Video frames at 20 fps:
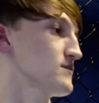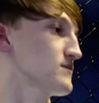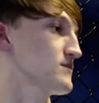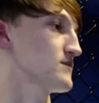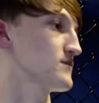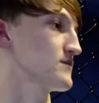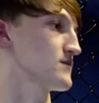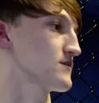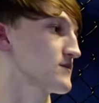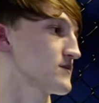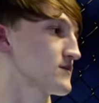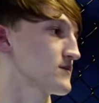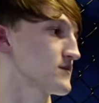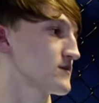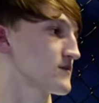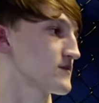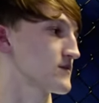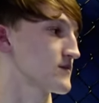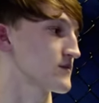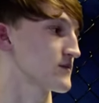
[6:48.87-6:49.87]

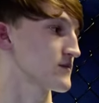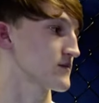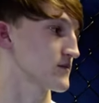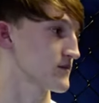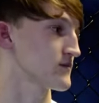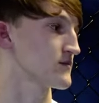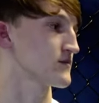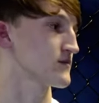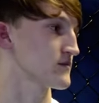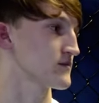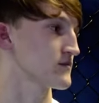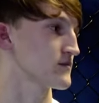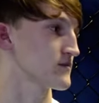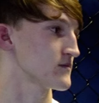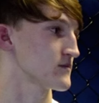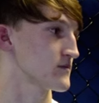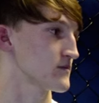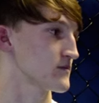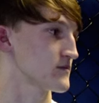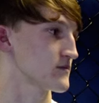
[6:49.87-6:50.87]

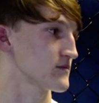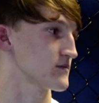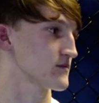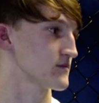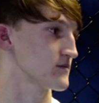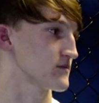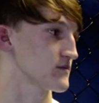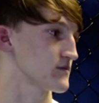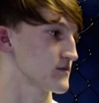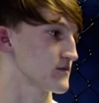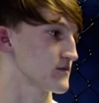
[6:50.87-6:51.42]
This person isn't speaking.